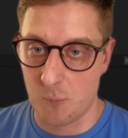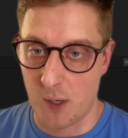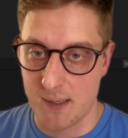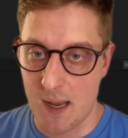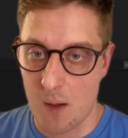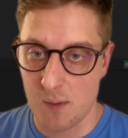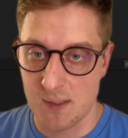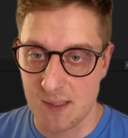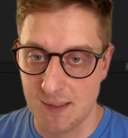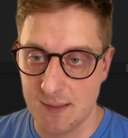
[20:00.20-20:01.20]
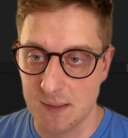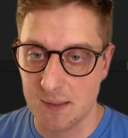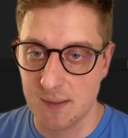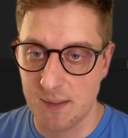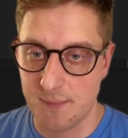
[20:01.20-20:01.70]
right now it's a little
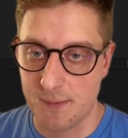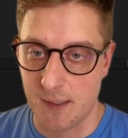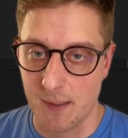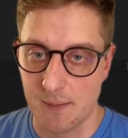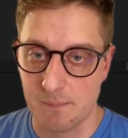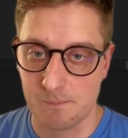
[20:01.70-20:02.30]
different.